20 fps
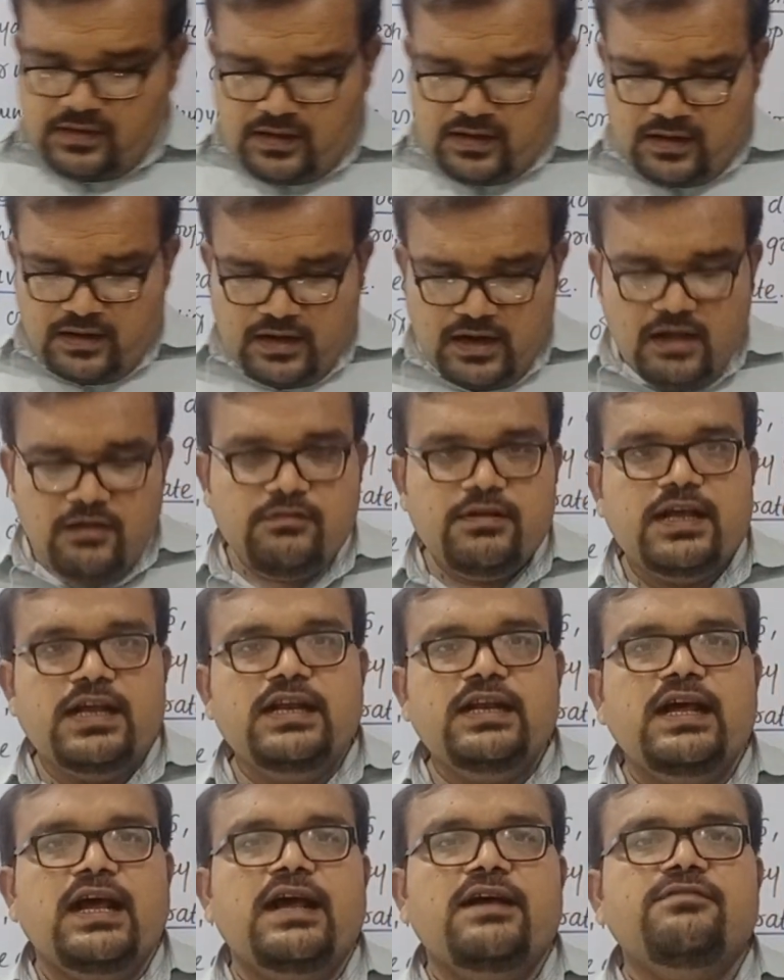Now
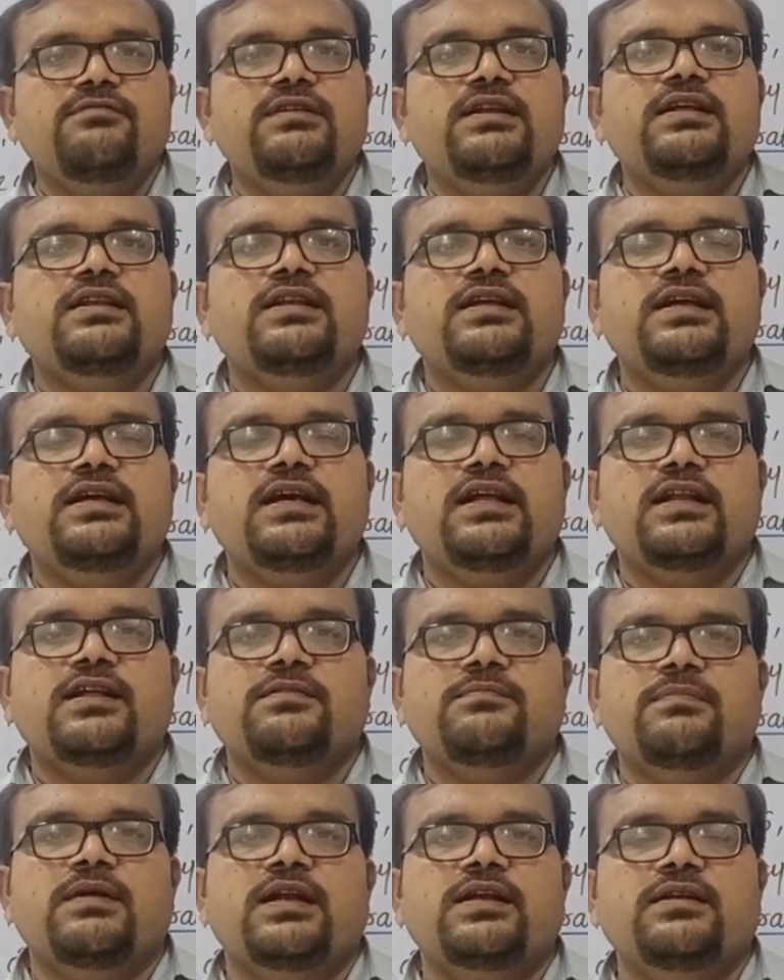in every
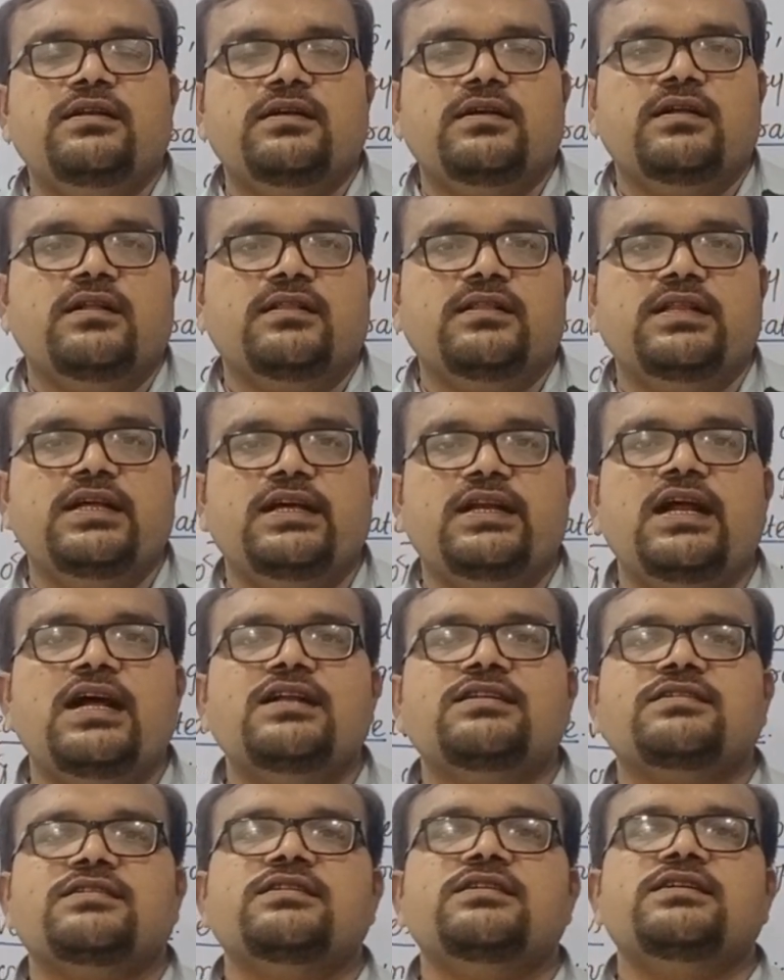rearrangement there
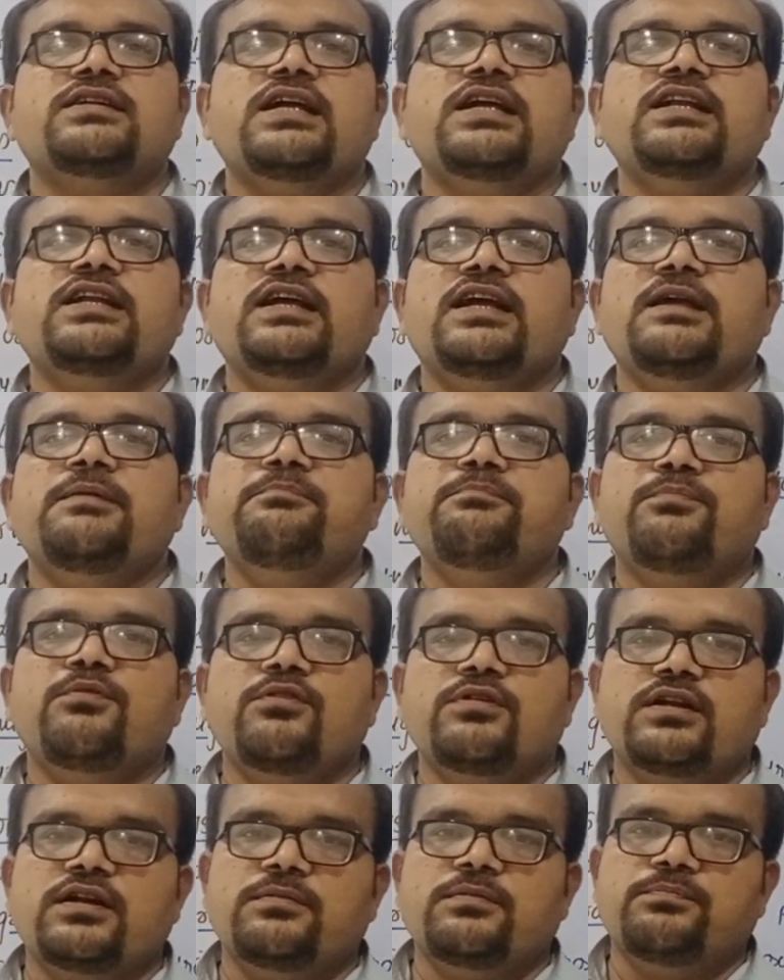are certain
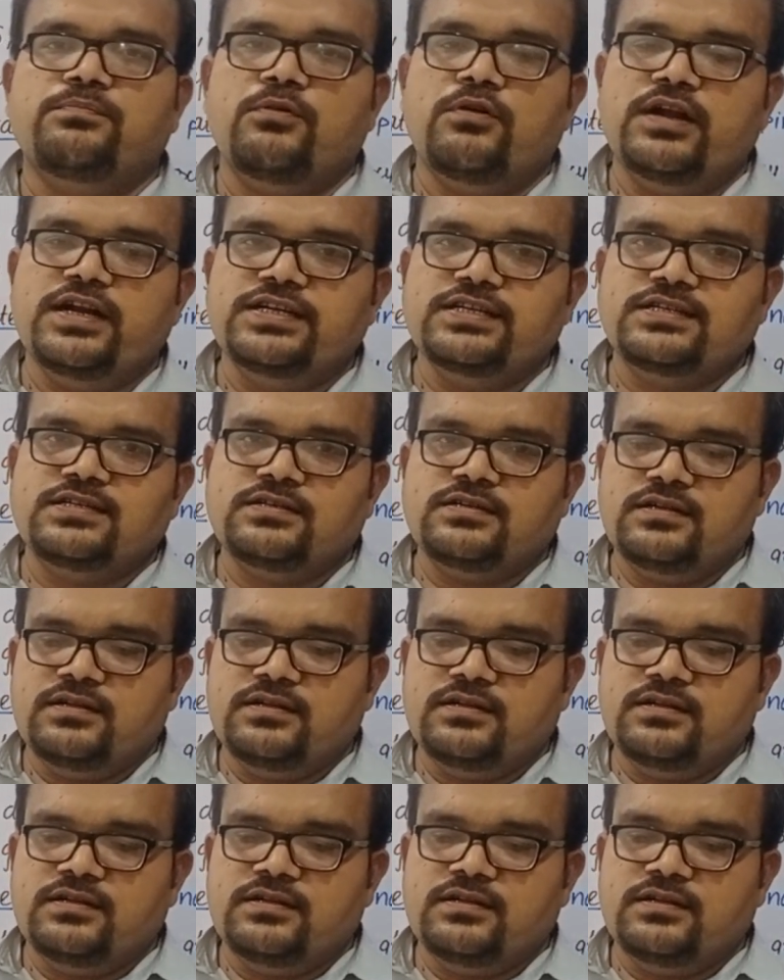important points,